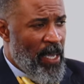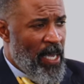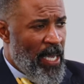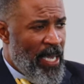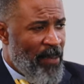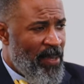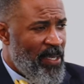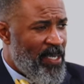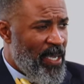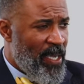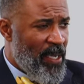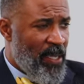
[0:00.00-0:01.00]
I mean,
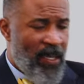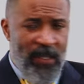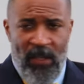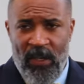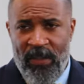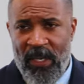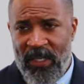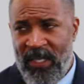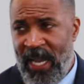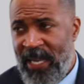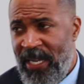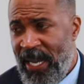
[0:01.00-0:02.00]
today is going to be a
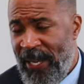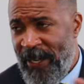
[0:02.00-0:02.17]
sad day